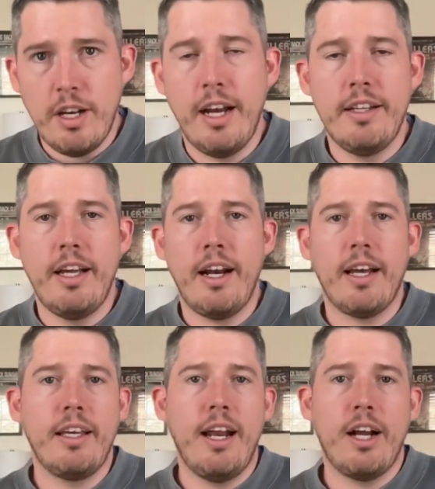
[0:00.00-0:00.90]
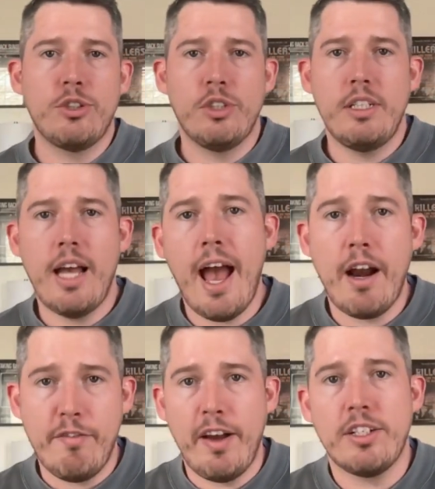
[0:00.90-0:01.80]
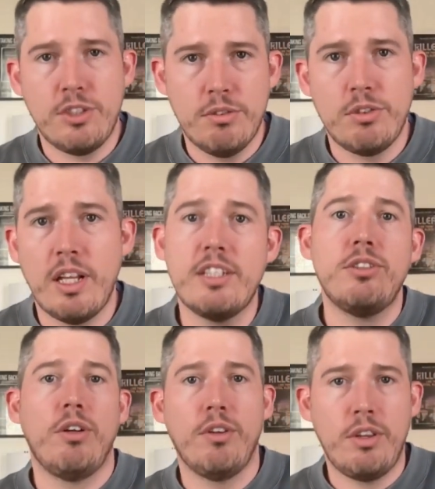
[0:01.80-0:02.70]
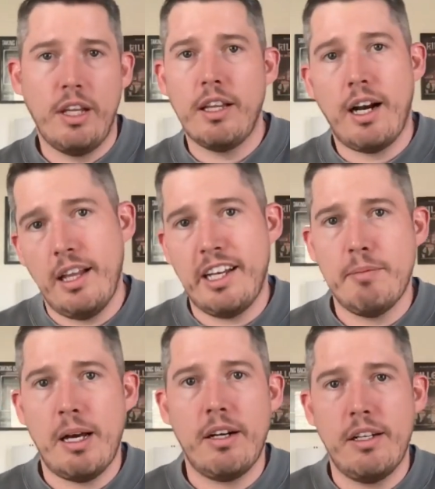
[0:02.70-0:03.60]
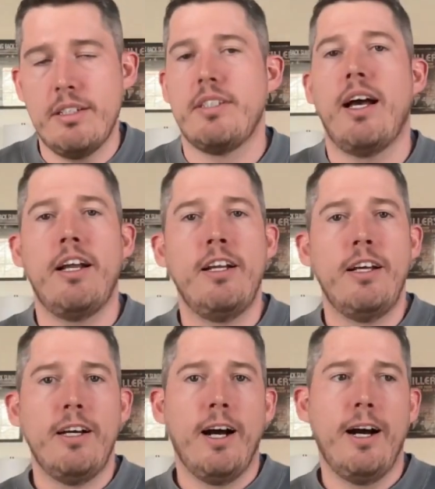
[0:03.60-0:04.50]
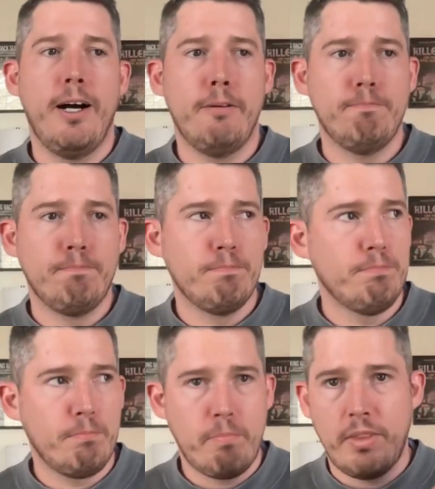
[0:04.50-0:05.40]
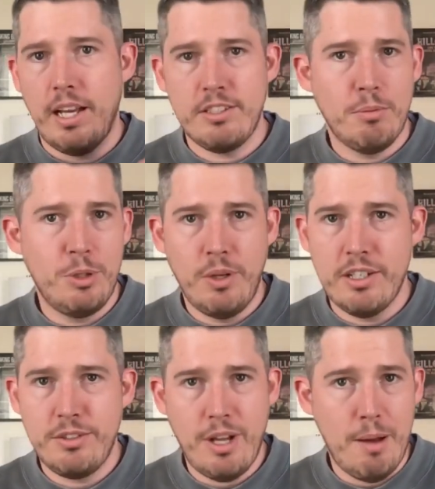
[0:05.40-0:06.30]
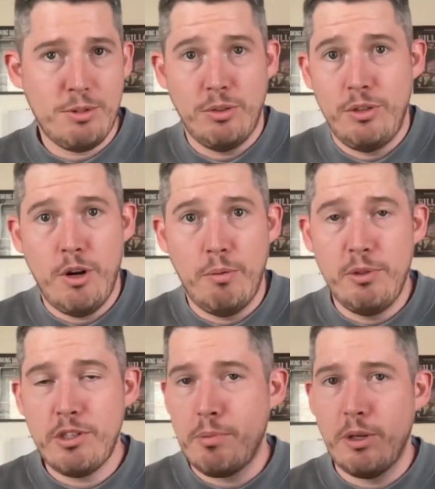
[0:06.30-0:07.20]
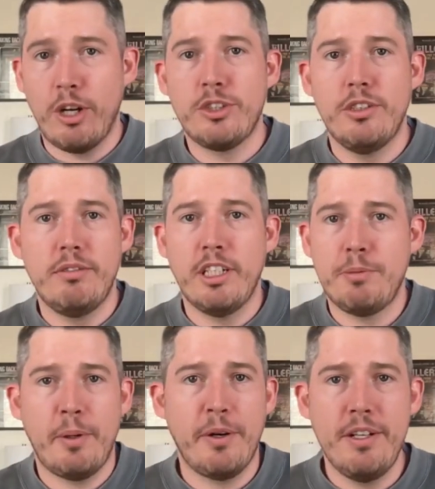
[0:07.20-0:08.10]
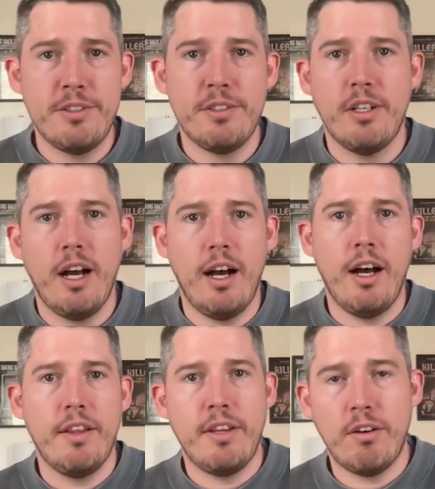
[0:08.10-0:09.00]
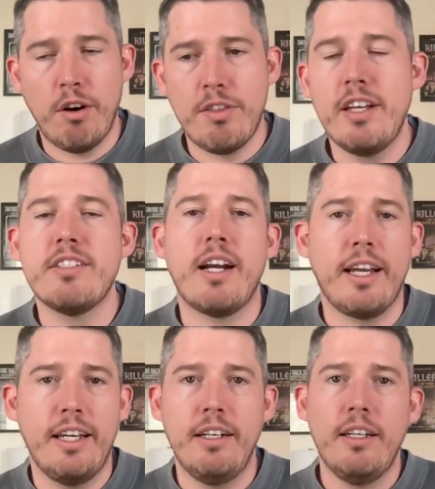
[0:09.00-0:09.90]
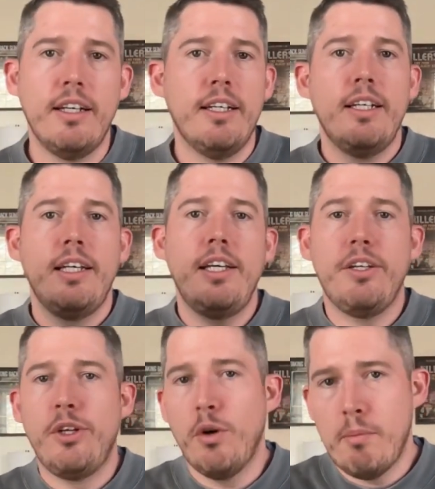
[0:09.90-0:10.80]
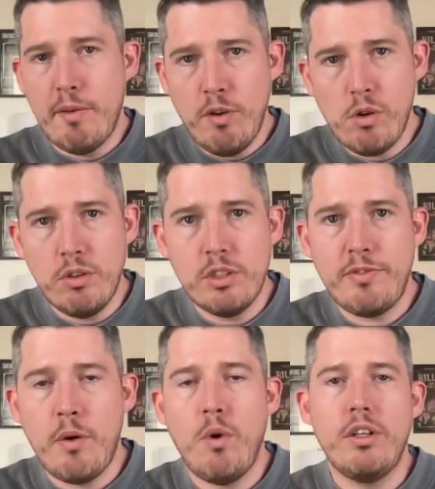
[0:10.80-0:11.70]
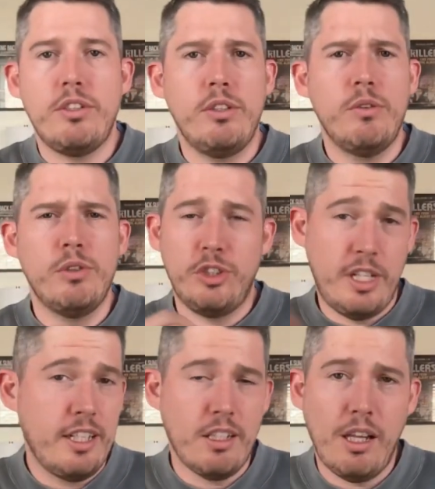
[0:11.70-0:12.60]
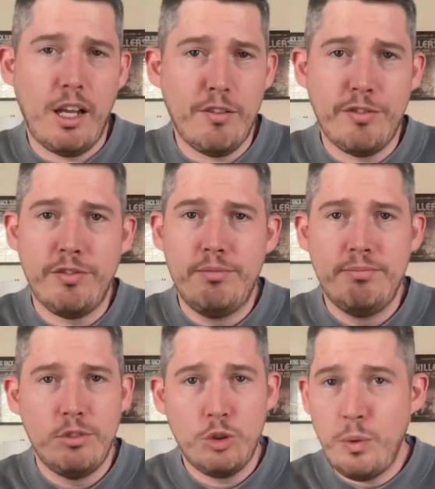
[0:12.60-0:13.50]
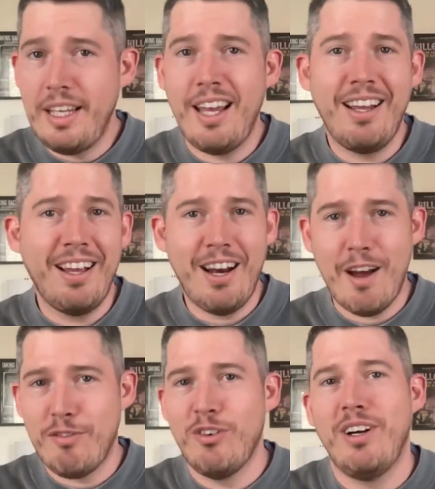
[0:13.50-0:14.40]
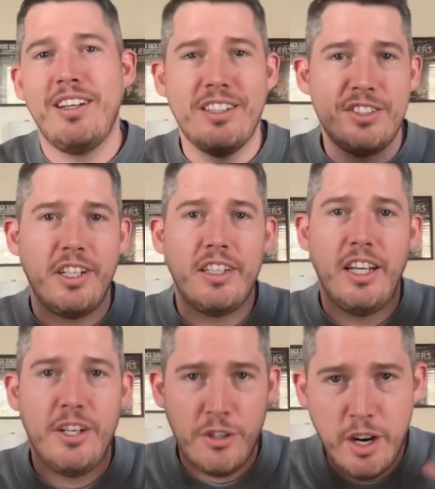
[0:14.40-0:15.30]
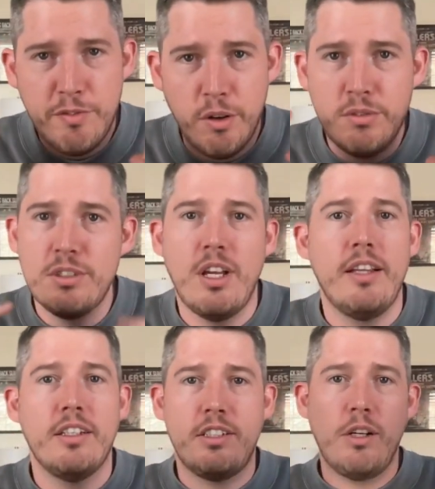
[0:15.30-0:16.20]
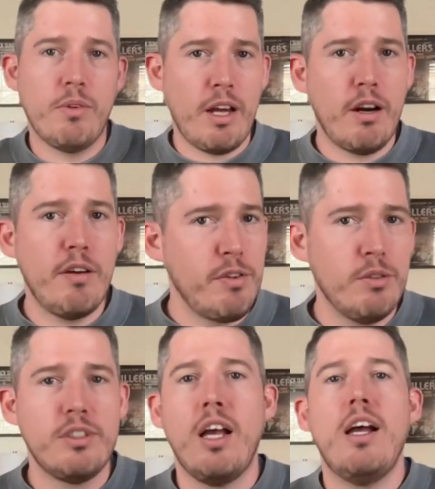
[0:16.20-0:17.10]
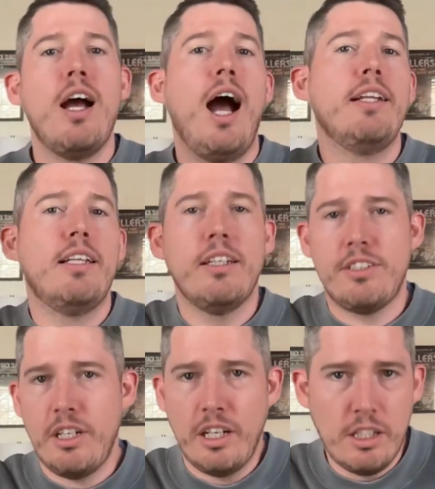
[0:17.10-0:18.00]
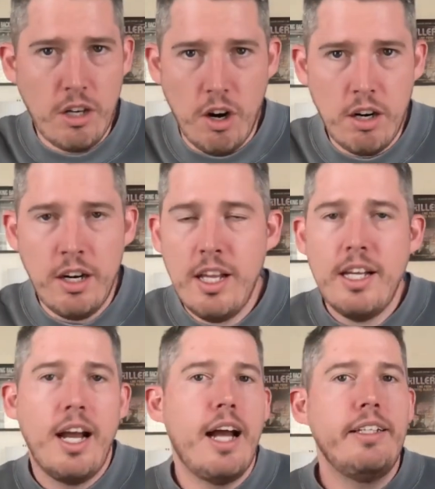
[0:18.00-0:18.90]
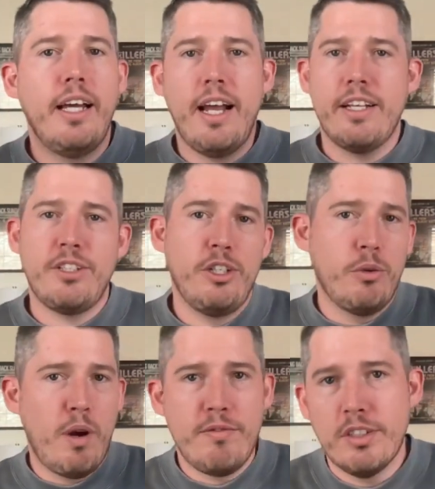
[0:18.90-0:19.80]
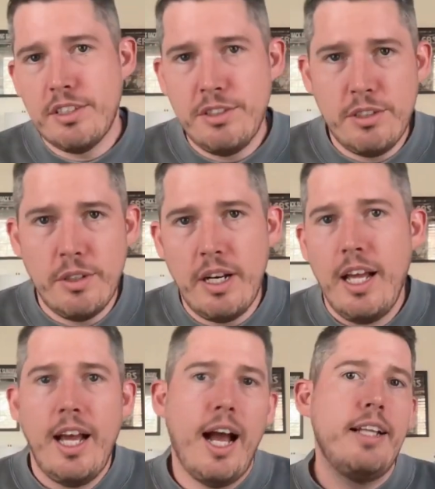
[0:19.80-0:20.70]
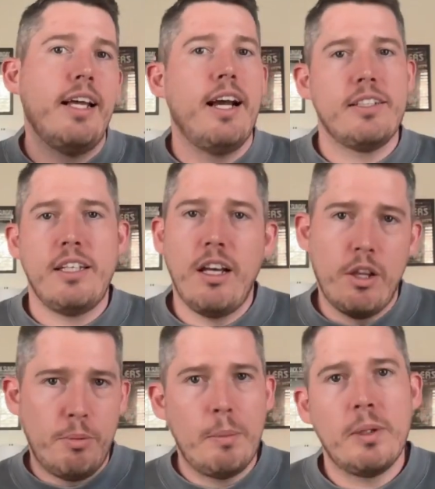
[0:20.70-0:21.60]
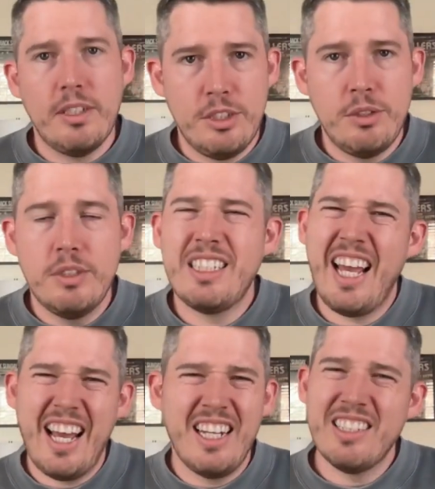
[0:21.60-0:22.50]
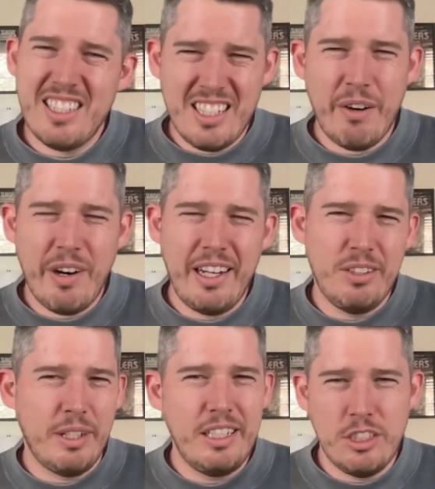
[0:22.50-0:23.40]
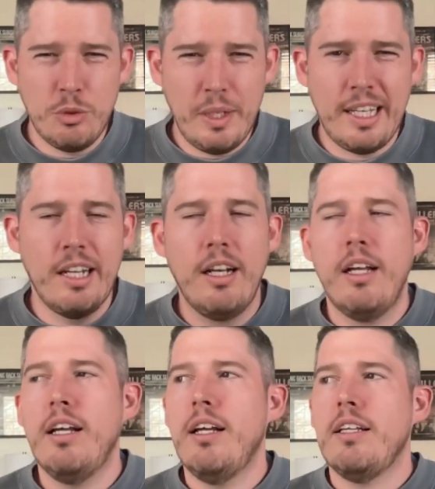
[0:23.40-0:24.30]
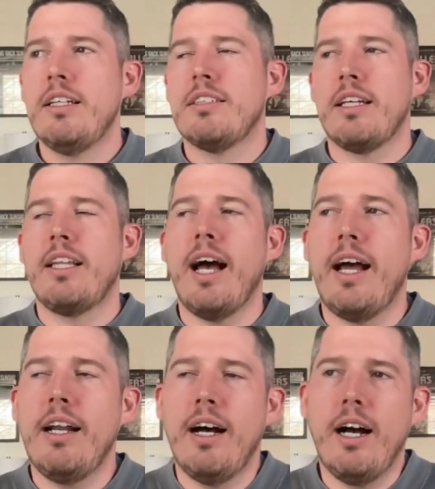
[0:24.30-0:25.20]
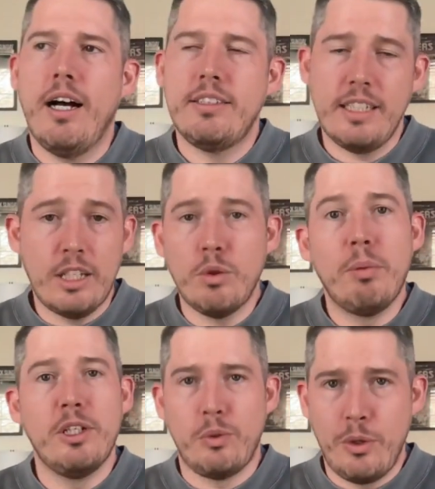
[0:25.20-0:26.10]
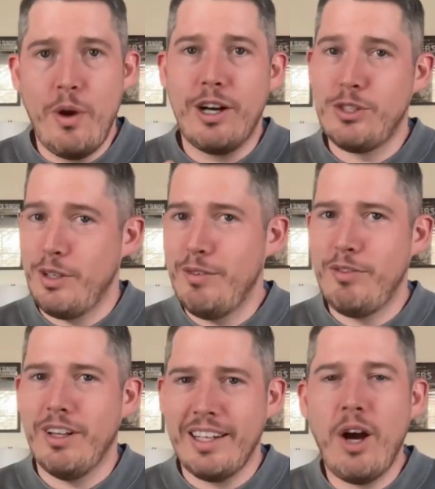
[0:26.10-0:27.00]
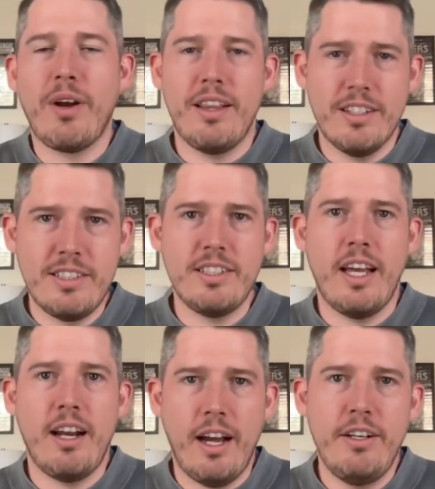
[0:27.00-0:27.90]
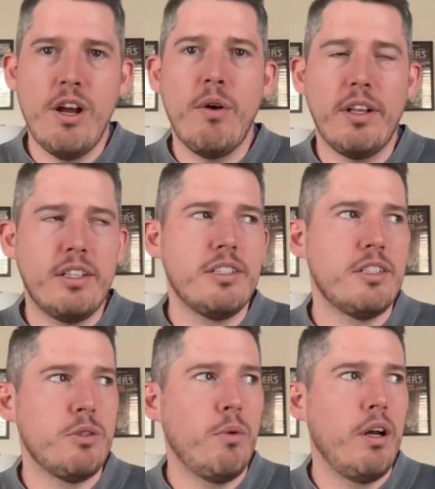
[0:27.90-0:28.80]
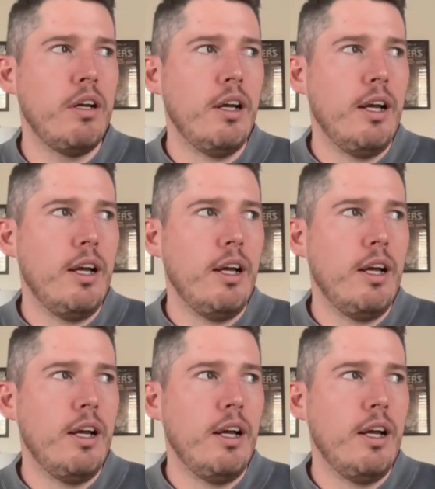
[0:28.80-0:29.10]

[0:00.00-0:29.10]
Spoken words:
And then I can actually add effects. So that's another thing that I like about it is that as someone who has absolutely no music production experience, there are things that I can EQ on my vocals if I want to, which takes a lot of tweaking and effort and listening in your headphones and listening without headphones and then listening in the car and then asking your wife to listen to it and then asking other people to listen to it and say, hey, does this sound right? Do I need to tweak it? Things like that to get to a place where you actually feel like, okay, this is it. I know that this is the one.